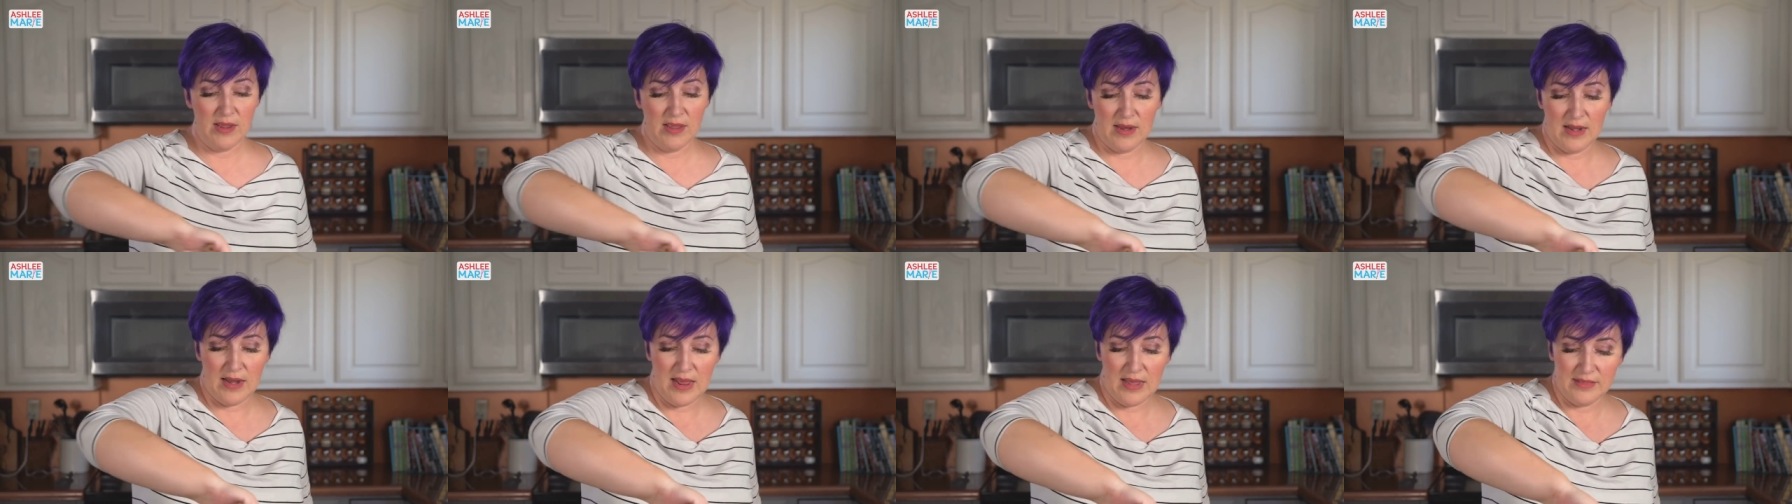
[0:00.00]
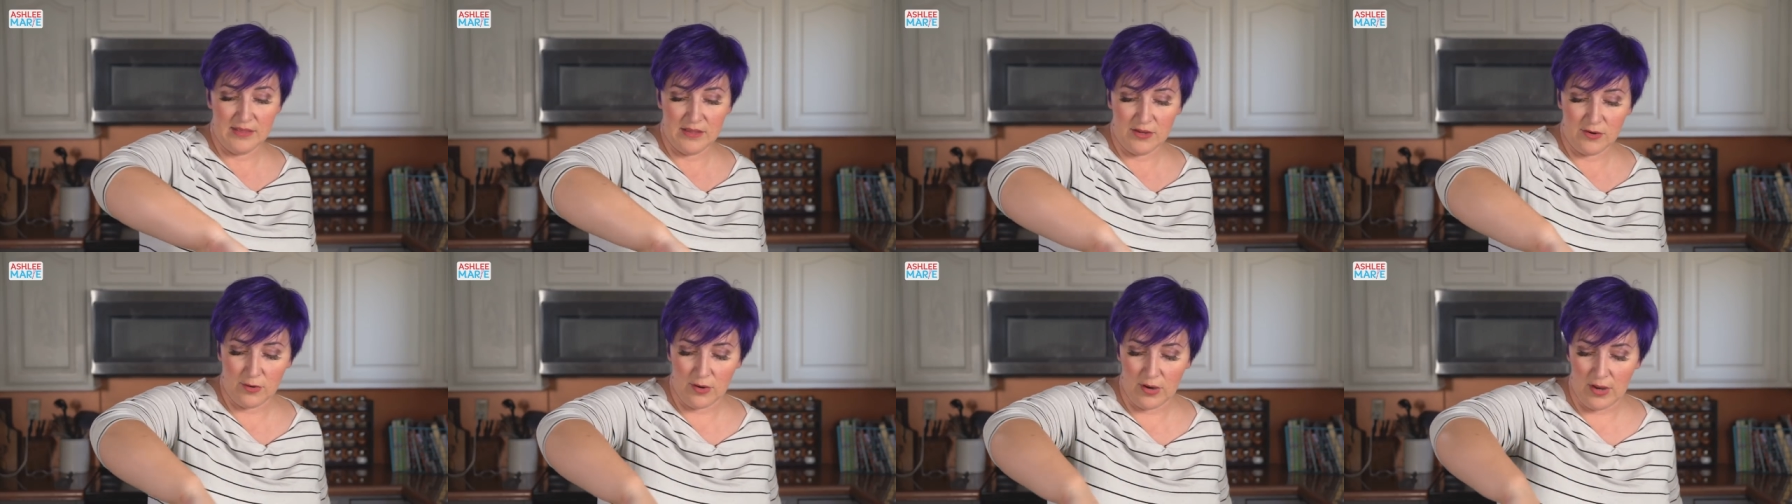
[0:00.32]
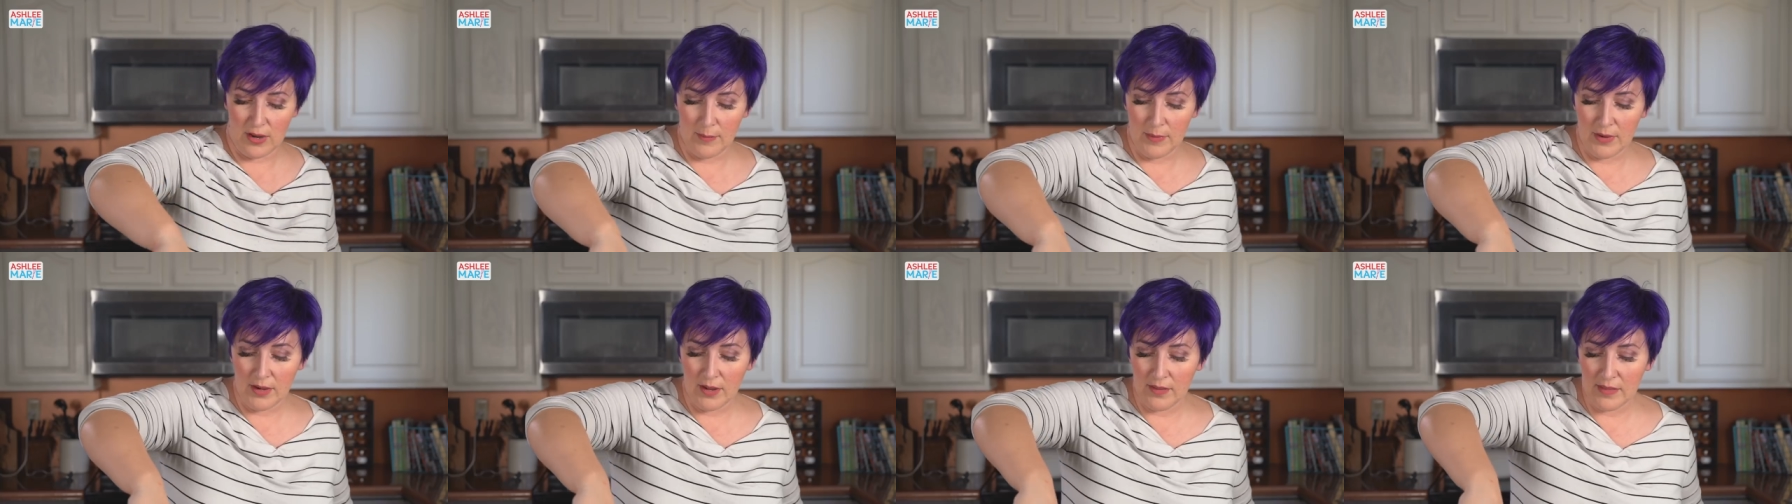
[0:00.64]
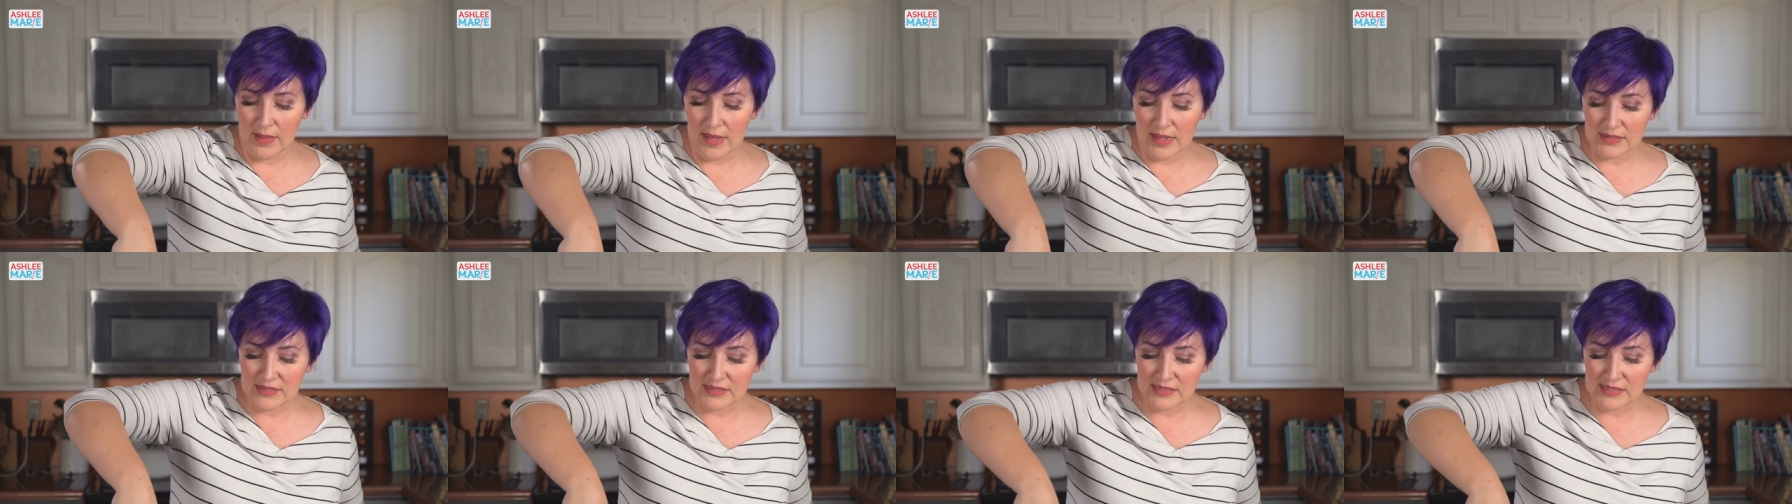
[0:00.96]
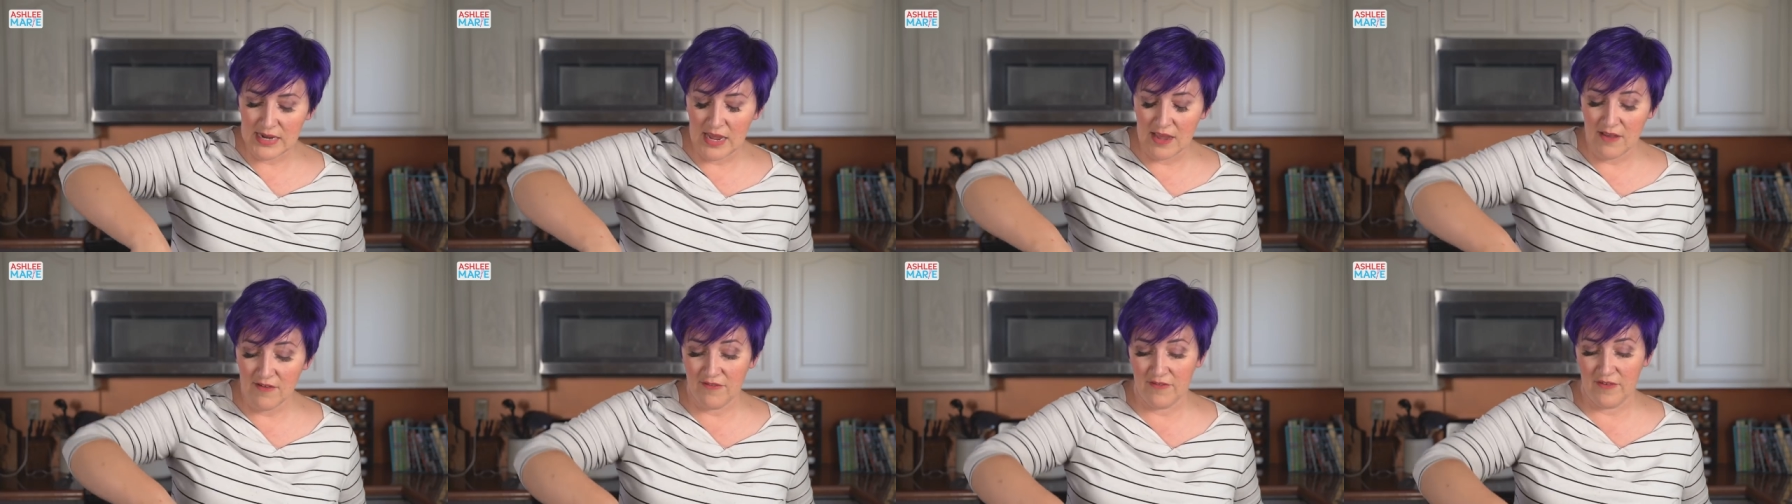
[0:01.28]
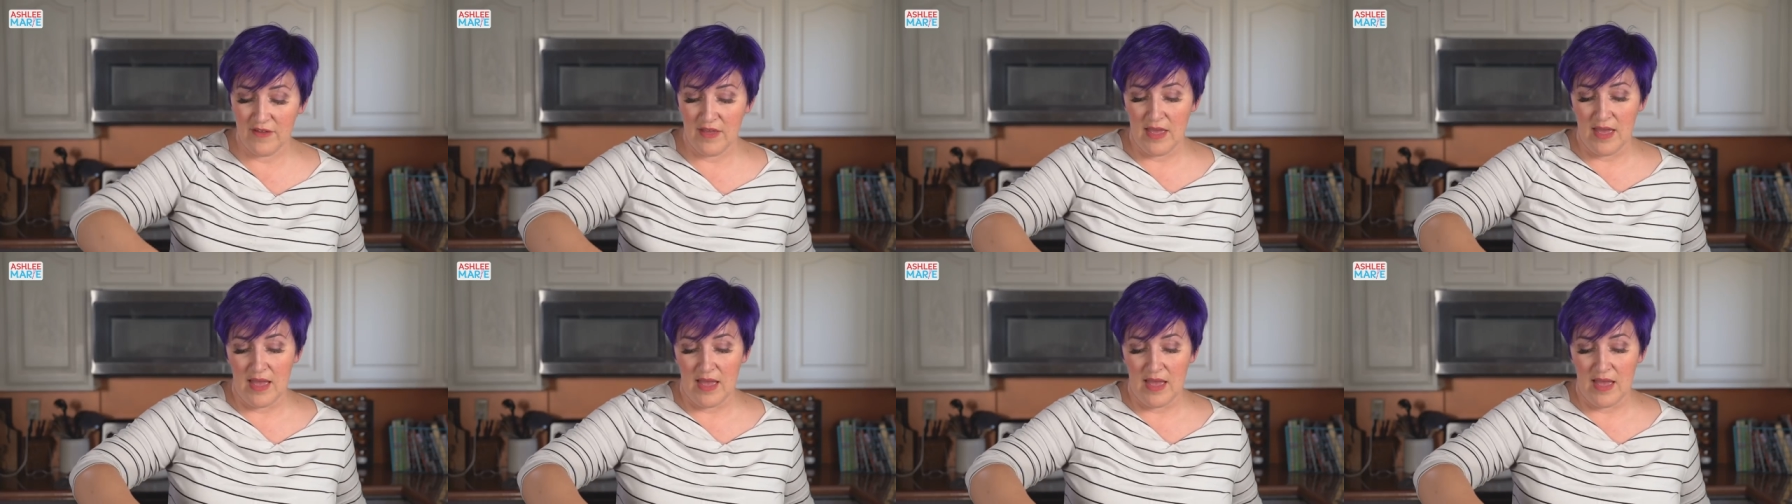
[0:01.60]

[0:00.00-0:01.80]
and add the cream and all that stuff.